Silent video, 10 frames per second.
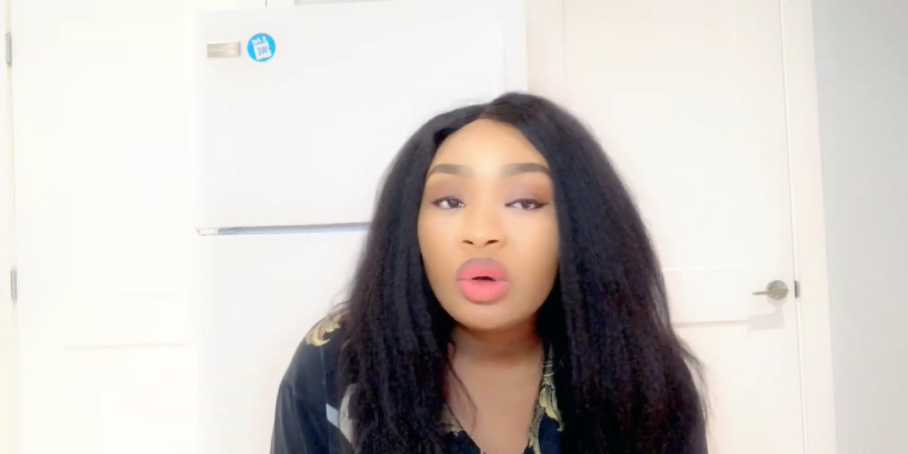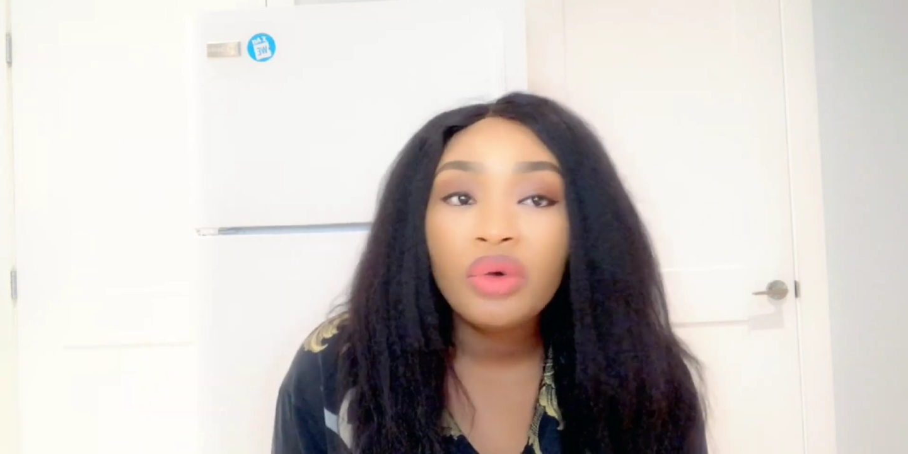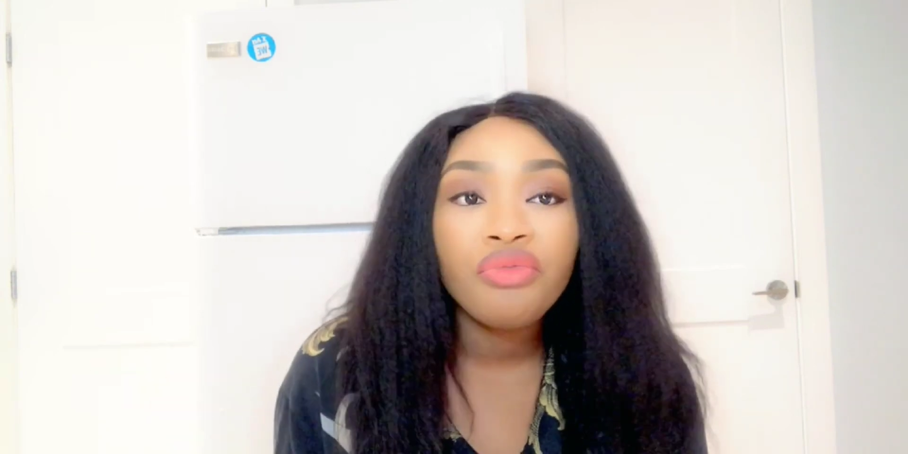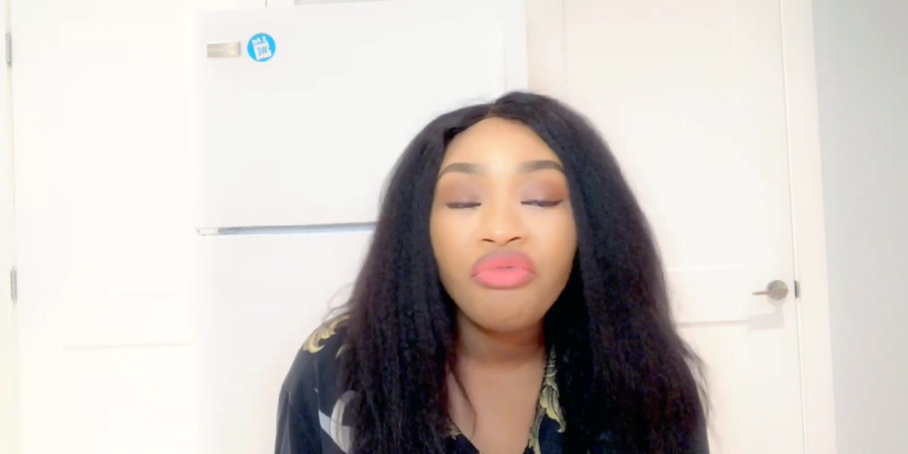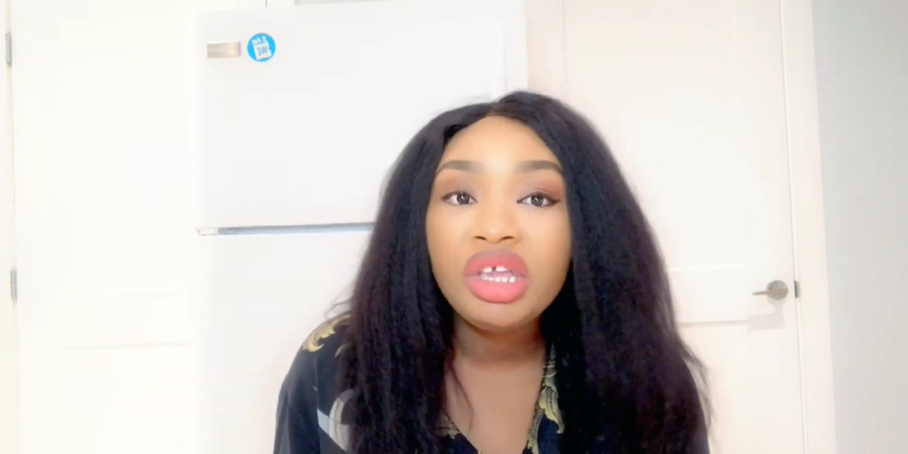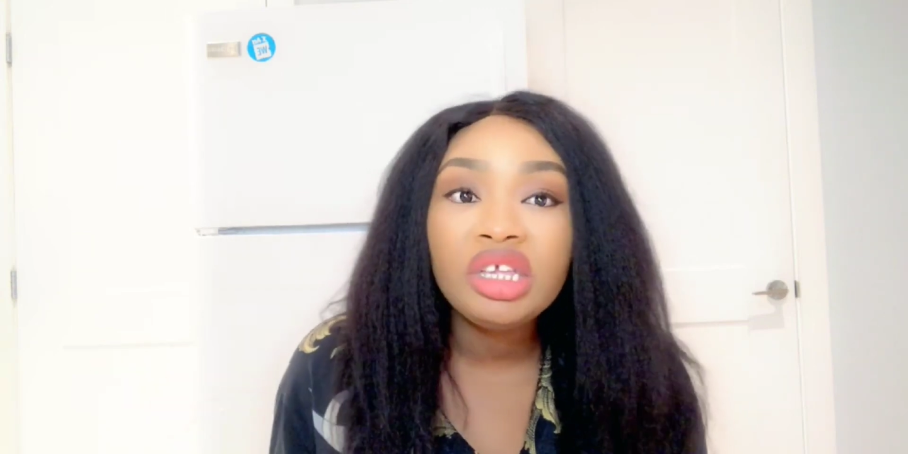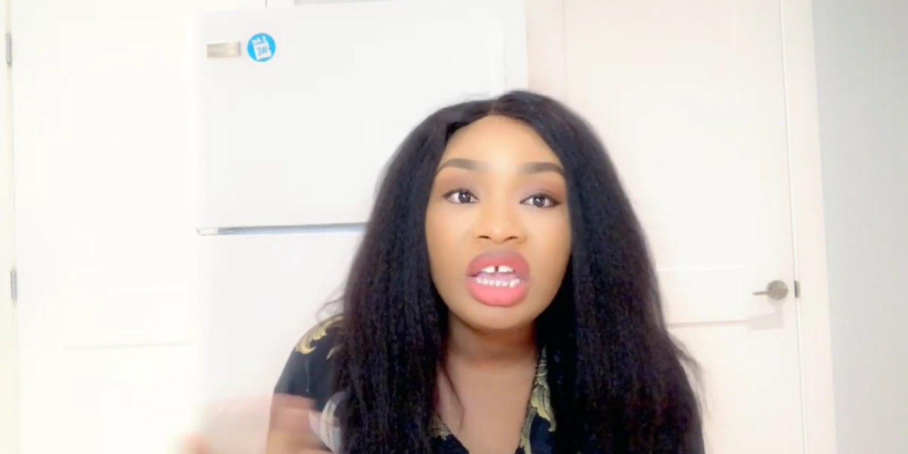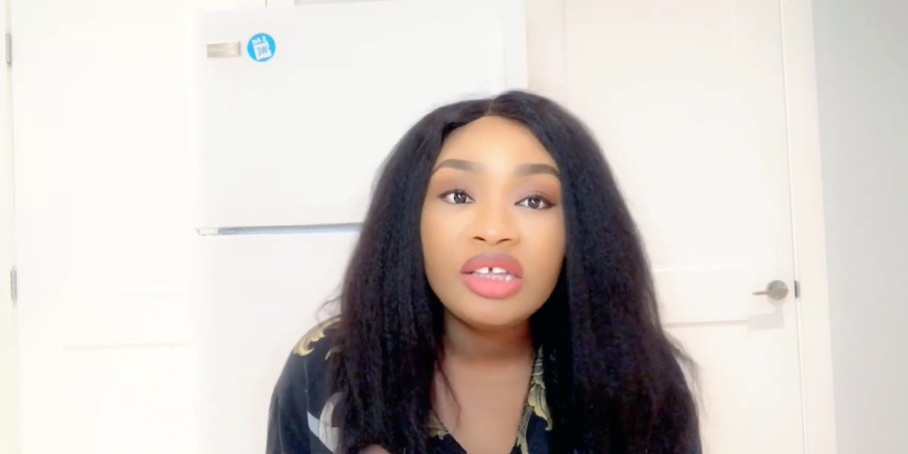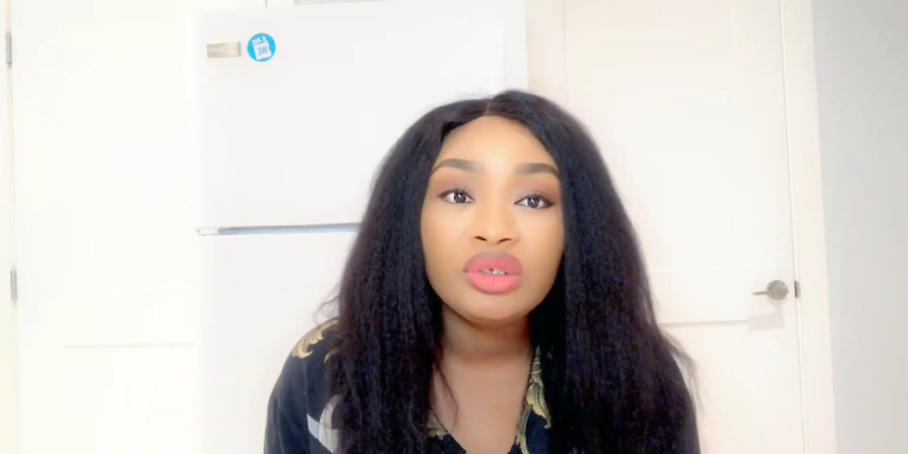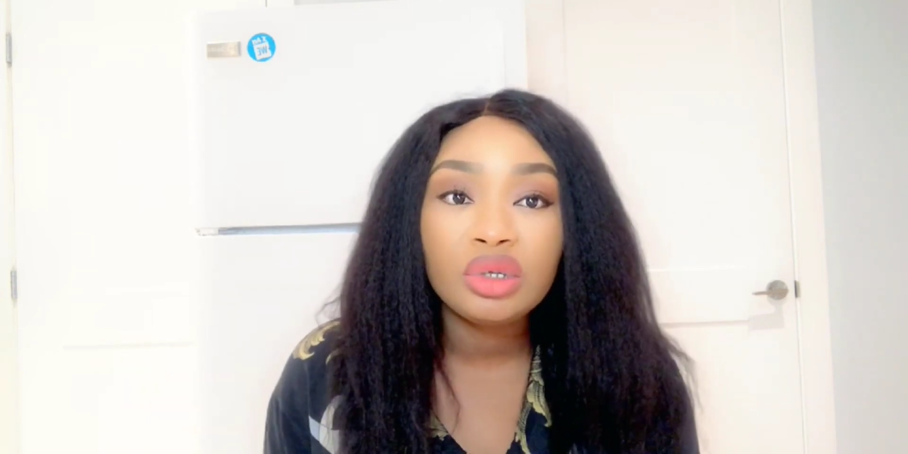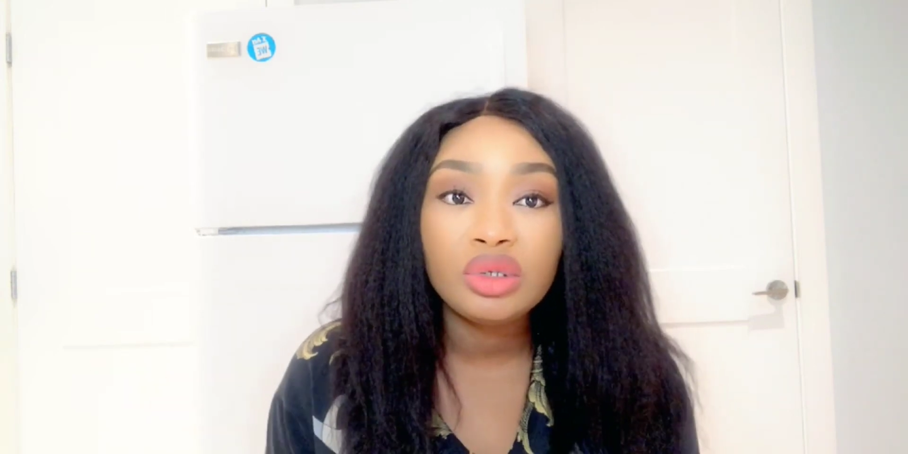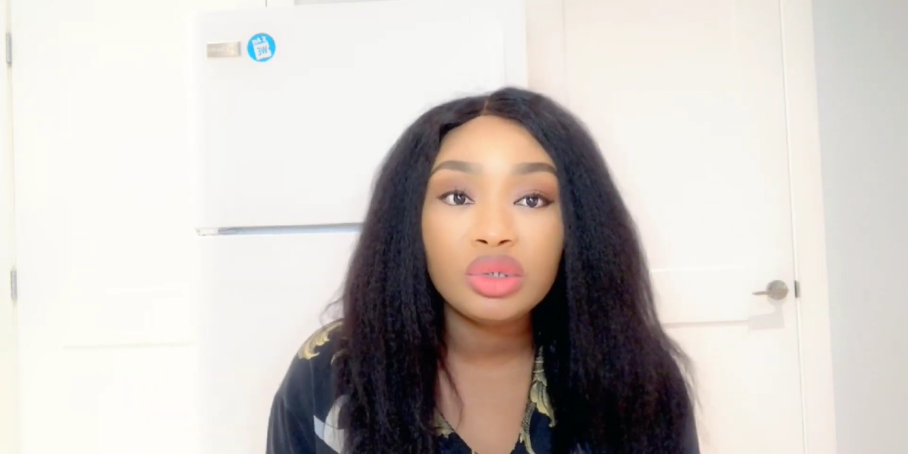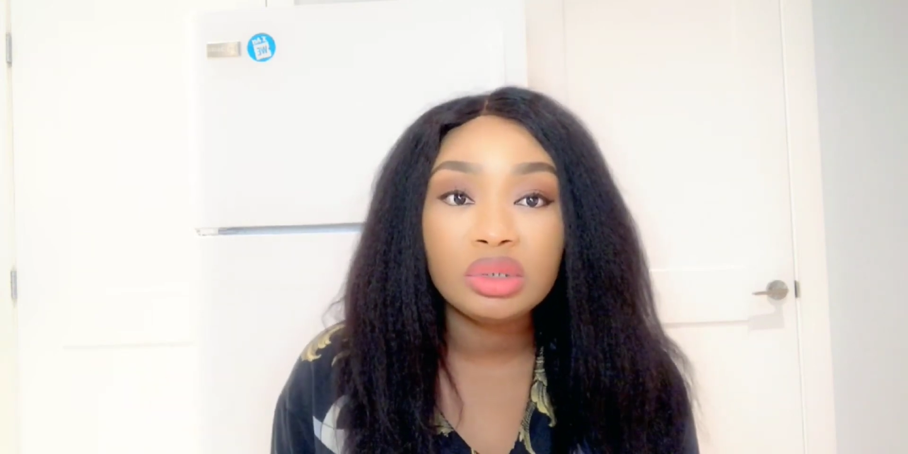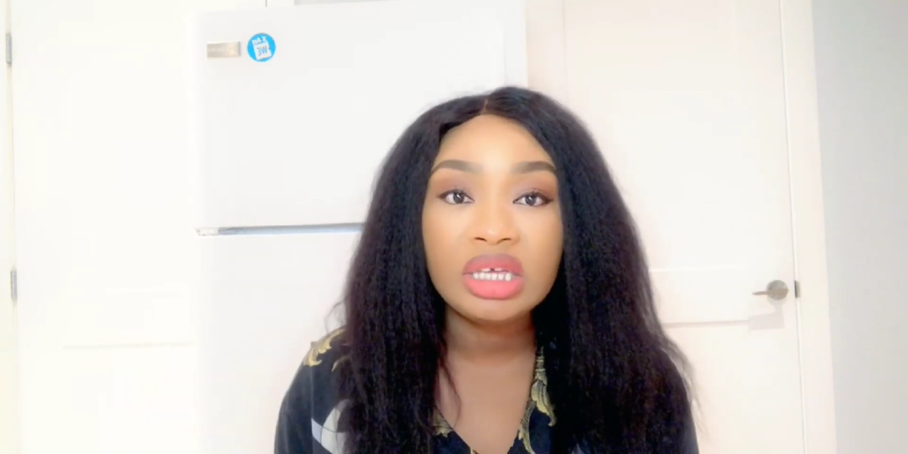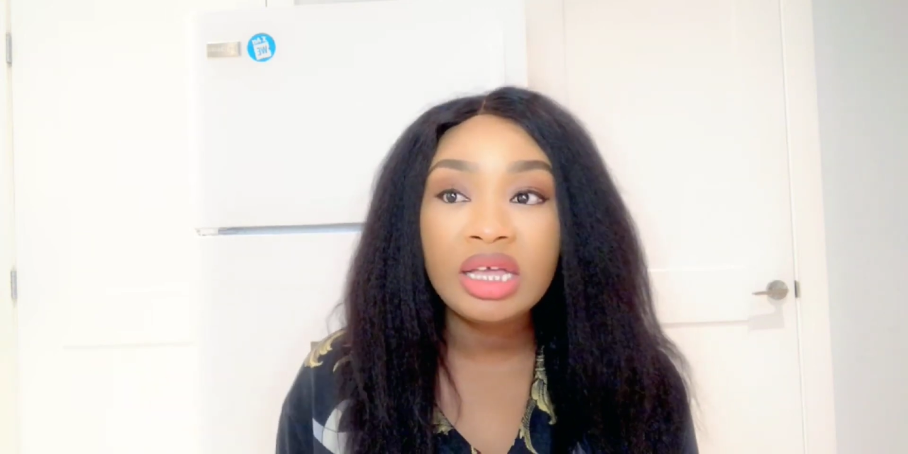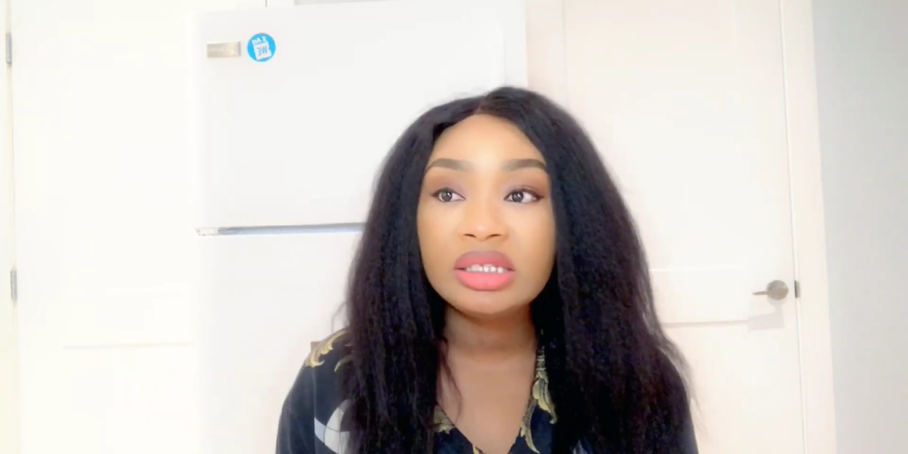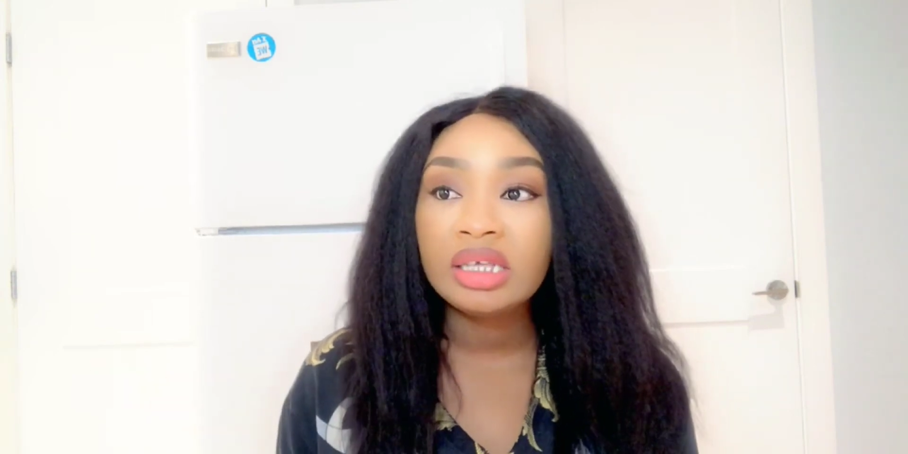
or 3 years just to get,